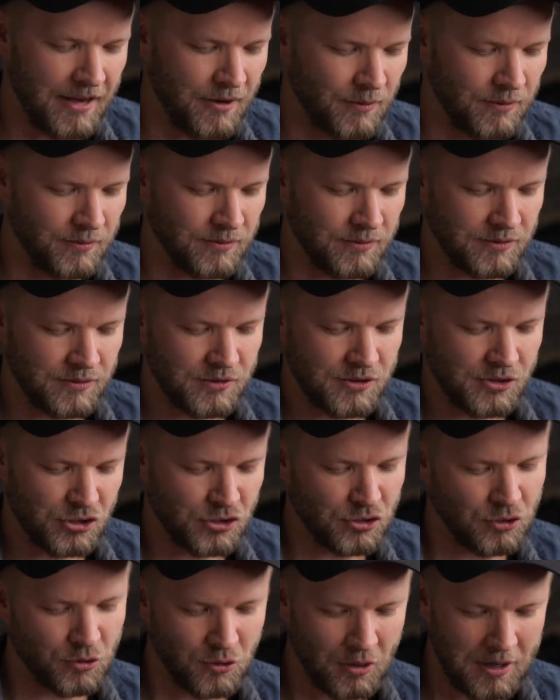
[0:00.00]
I don't
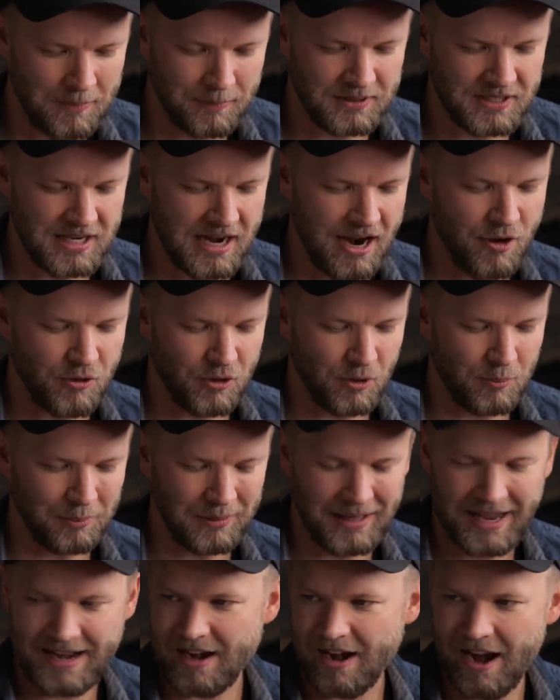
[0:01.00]
script out or
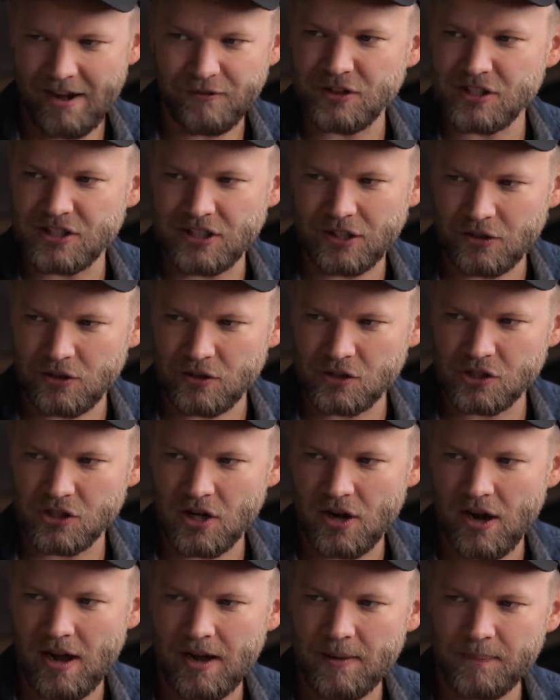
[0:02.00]
plan every single
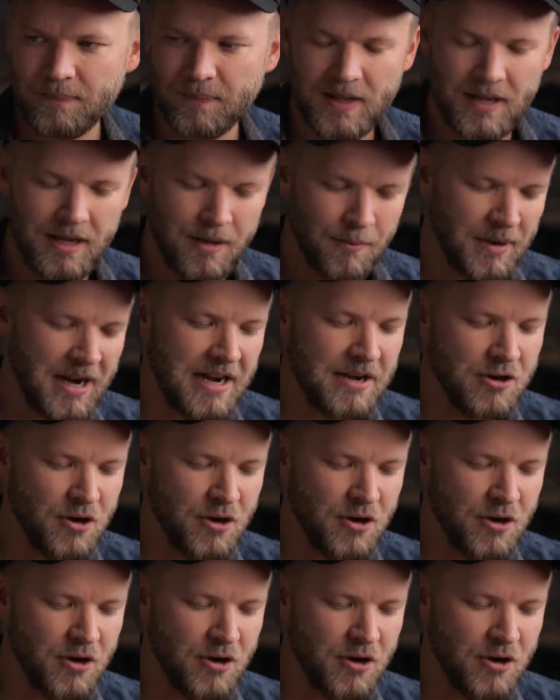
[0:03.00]
shot, but I